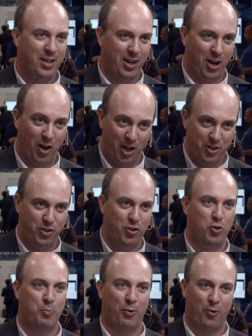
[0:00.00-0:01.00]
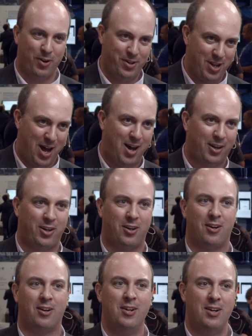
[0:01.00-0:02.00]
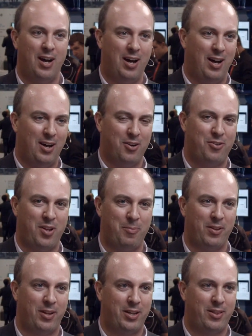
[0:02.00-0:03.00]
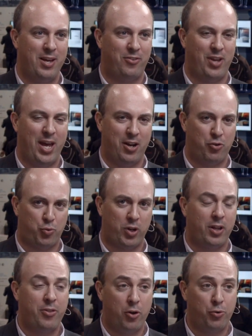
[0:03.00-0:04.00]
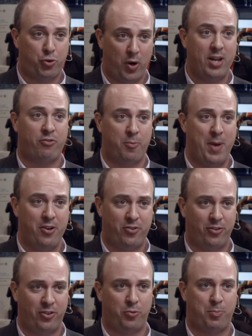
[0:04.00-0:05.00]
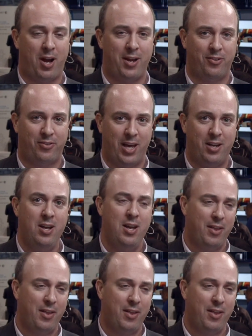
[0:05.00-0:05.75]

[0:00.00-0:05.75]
Hadoop or Docker or something like this, and it's really those transformations, as Brian said,